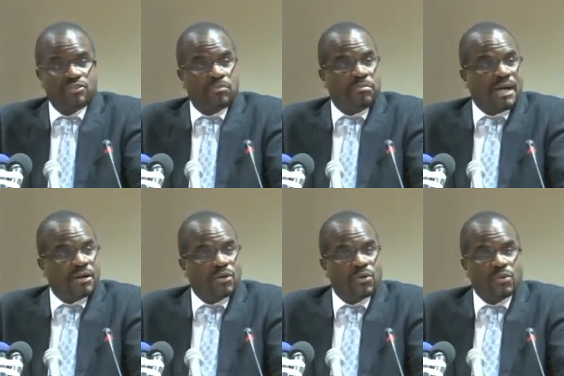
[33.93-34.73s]
in
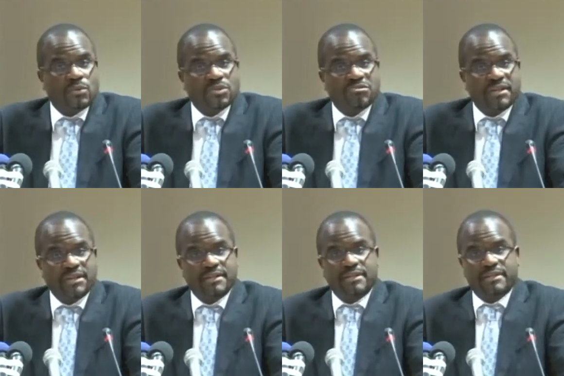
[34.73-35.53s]
tobacco,
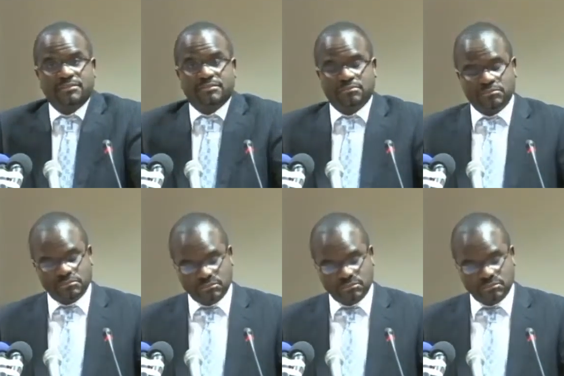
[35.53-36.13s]
trade in